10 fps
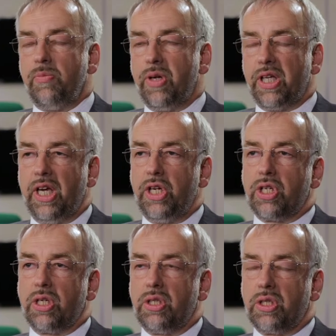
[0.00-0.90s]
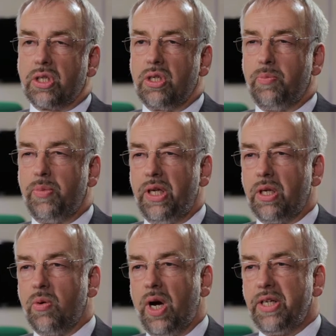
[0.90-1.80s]
implications could be
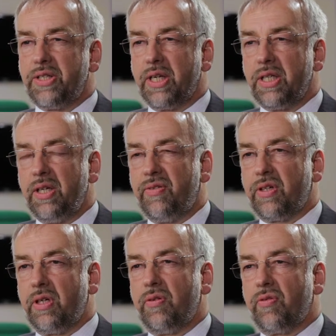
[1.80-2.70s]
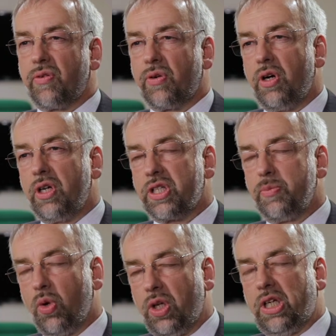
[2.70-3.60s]
quite significant for a
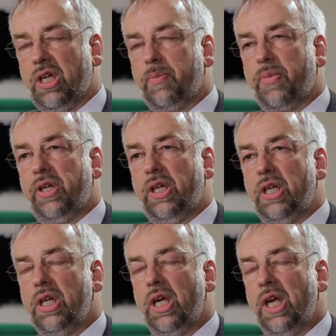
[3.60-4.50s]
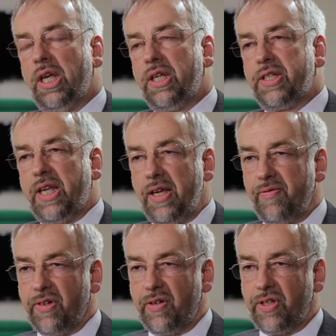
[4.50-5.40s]
smaller company, say
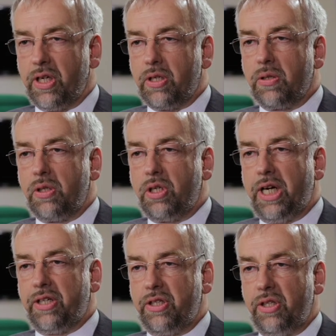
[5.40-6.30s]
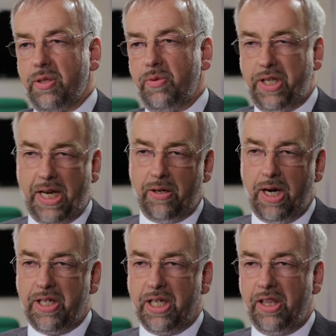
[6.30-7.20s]
involving a contractor to do some
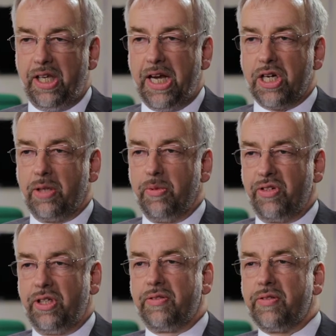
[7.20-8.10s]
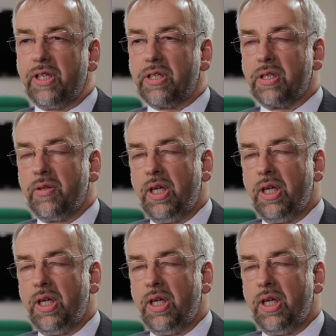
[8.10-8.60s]
decorating in the atrium of an office.